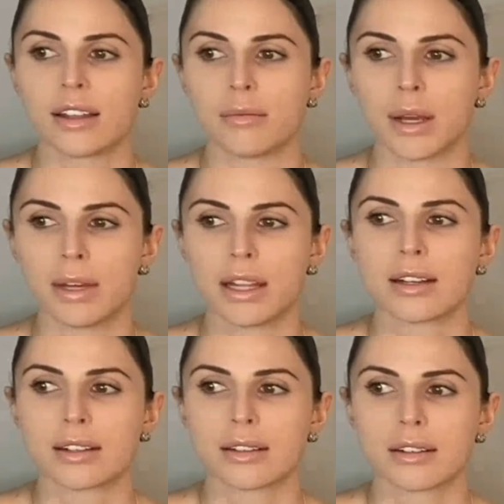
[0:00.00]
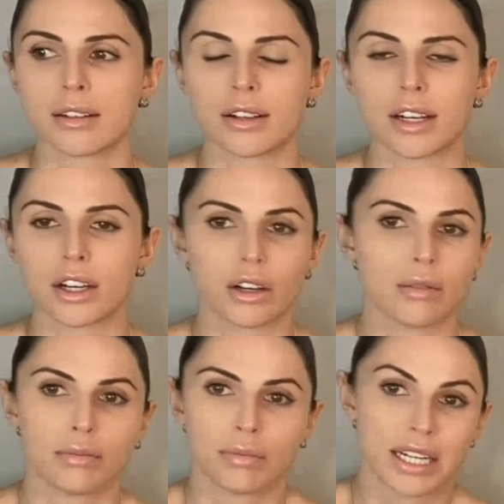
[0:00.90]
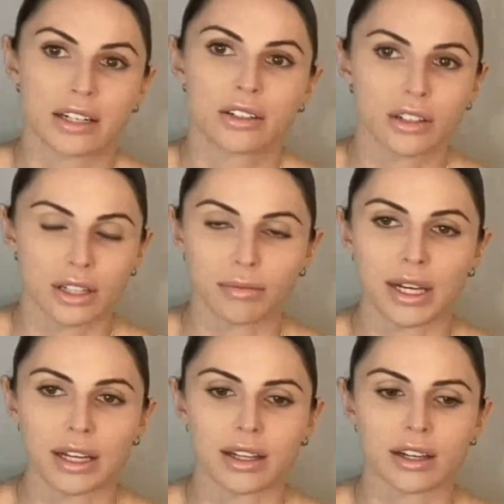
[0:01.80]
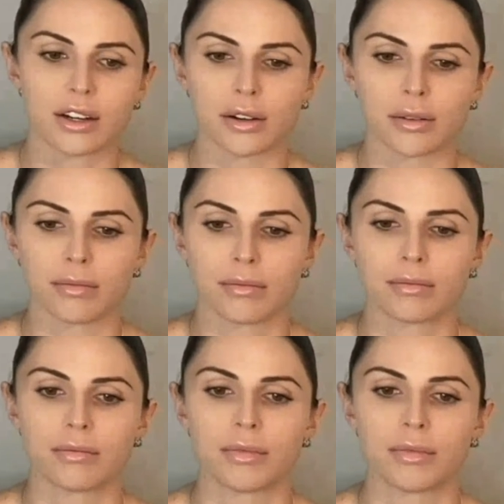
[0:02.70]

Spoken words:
then maybe it could potentially be that your